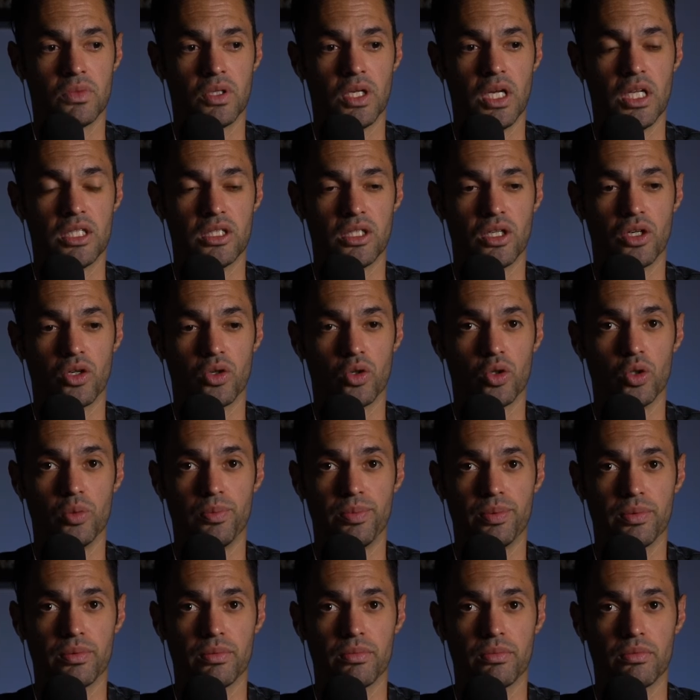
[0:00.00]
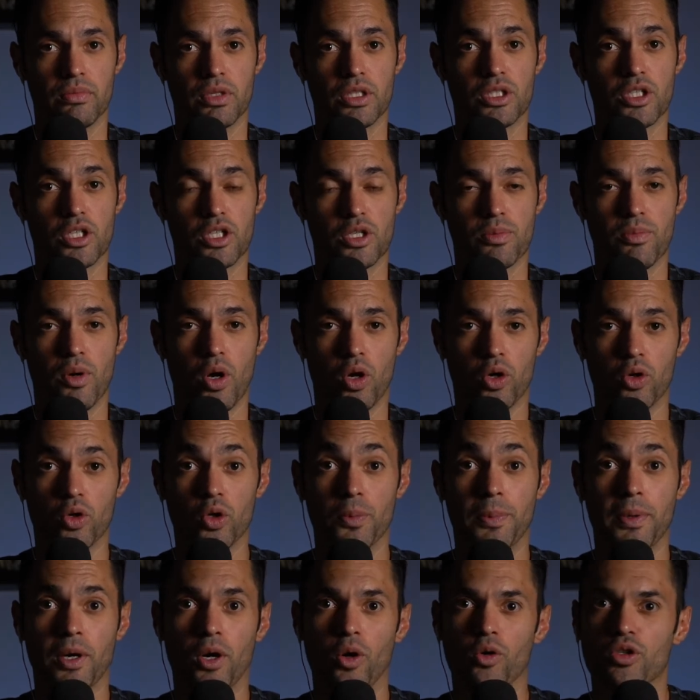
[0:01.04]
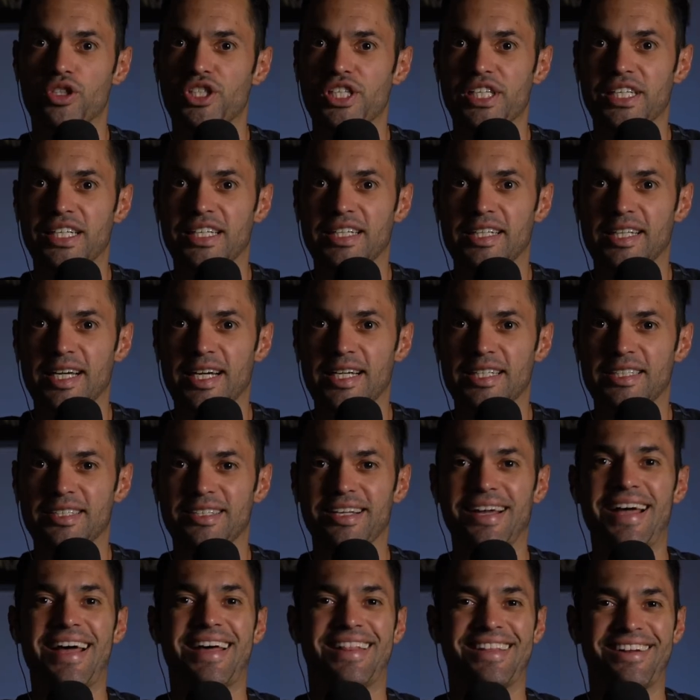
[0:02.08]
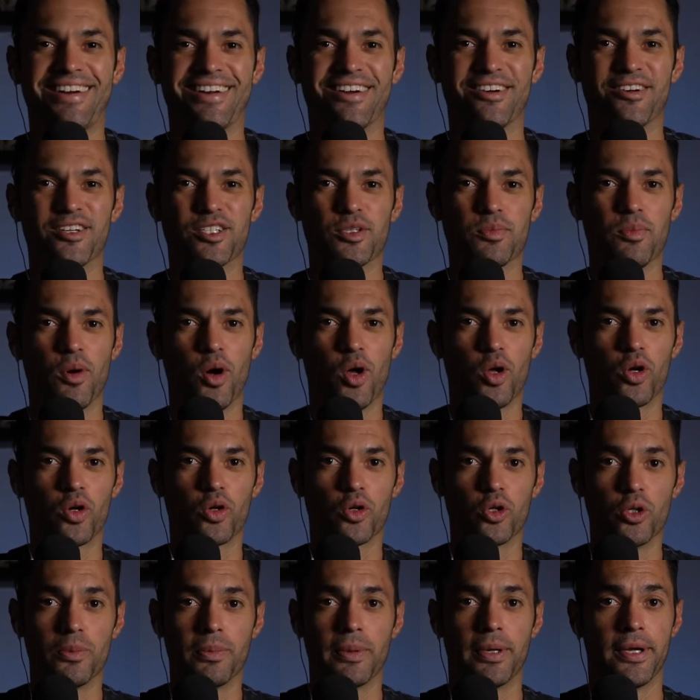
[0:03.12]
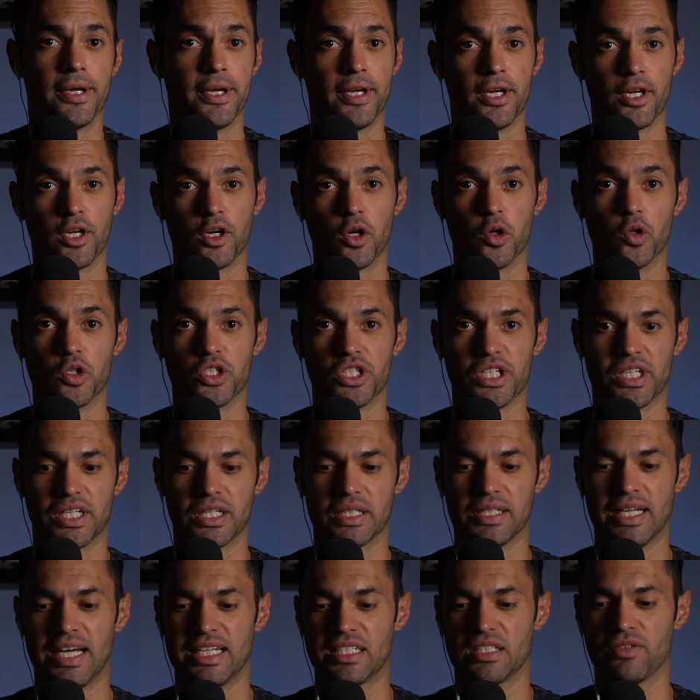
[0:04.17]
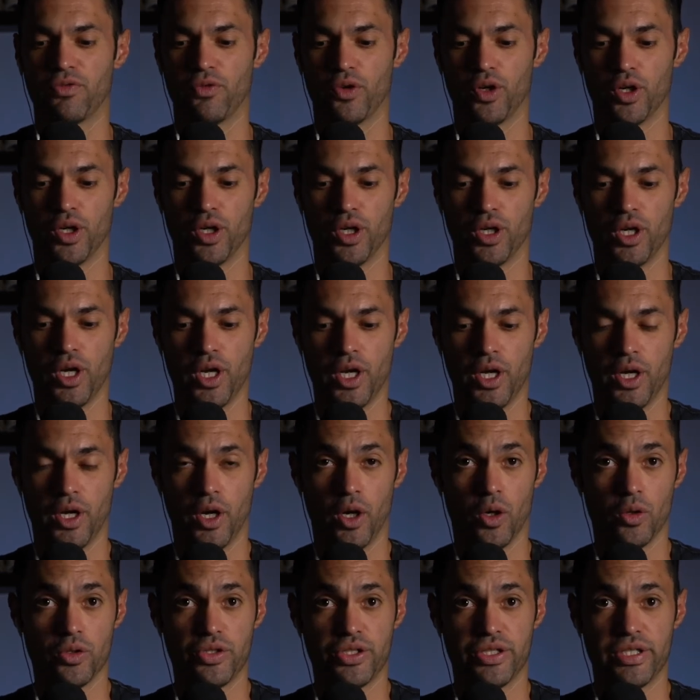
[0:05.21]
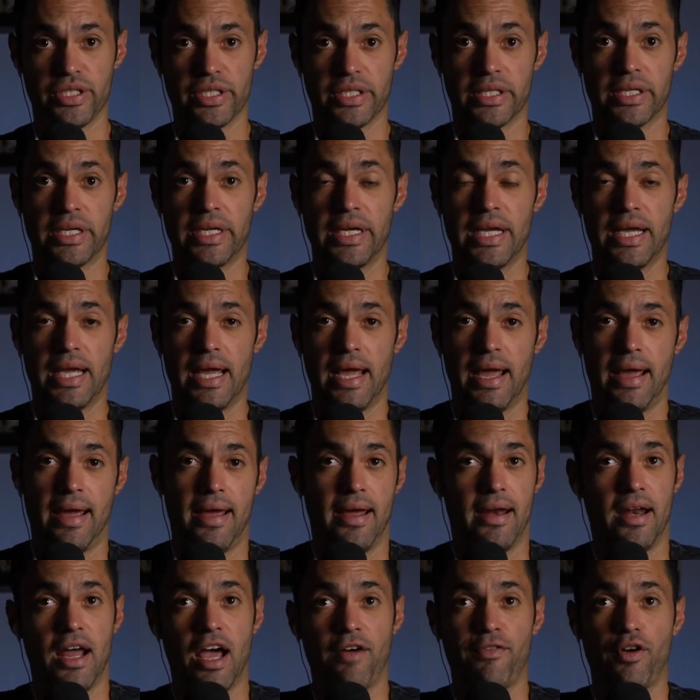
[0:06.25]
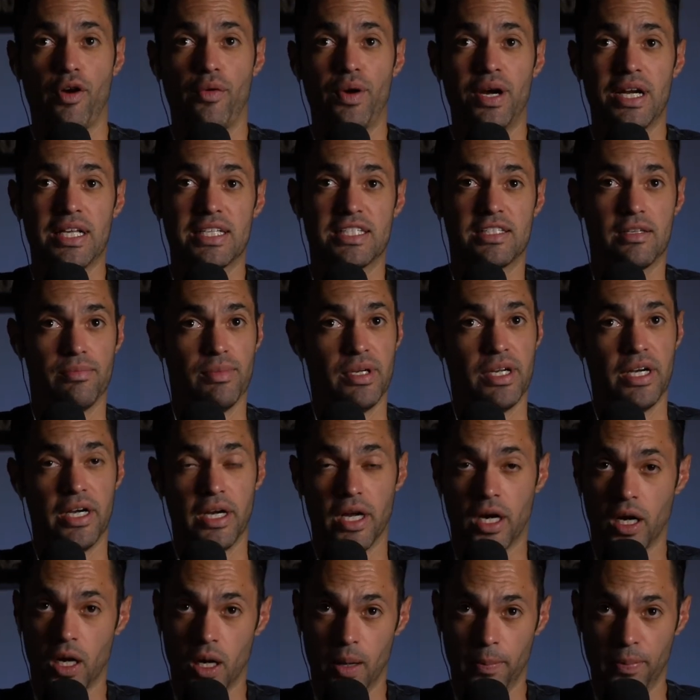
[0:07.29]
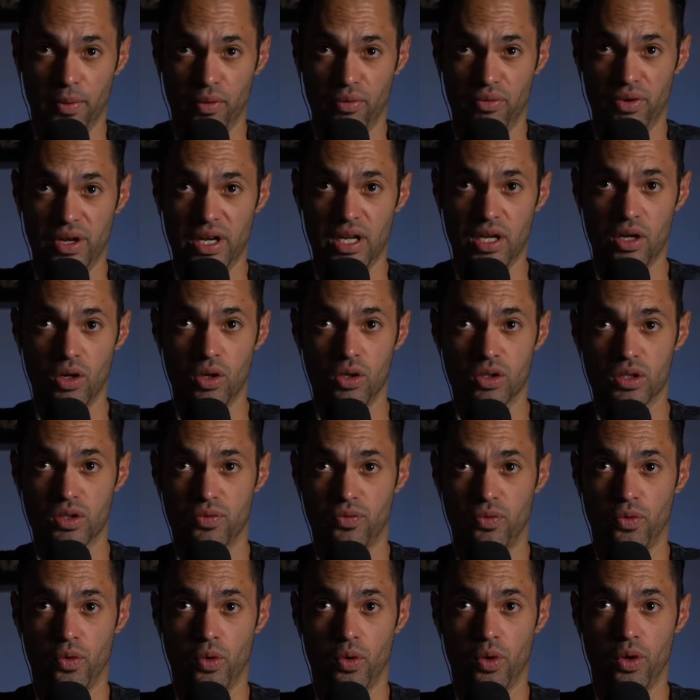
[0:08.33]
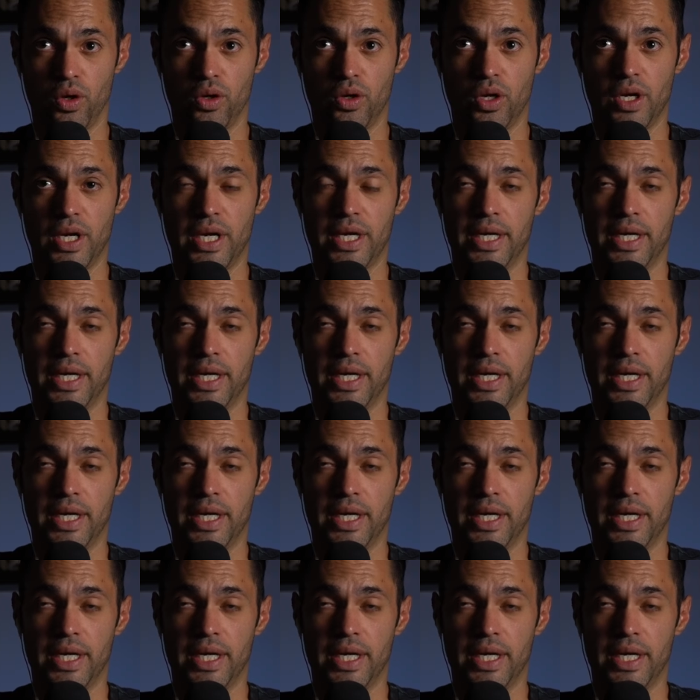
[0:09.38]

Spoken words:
It's a small group coaching class. There you go. Small group coaching class for hosting. And I've already submitted a couple videos for